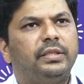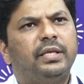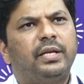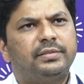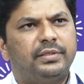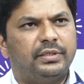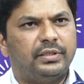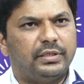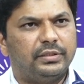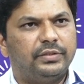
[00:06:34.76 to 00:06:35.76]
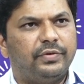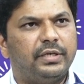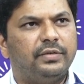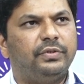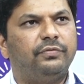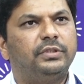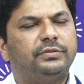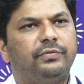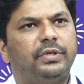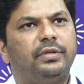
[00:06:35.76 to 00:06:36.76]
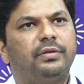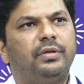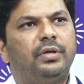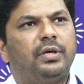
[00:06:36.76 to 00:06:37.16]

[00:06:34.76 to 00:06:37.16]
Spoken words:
There are certain other viral fevers where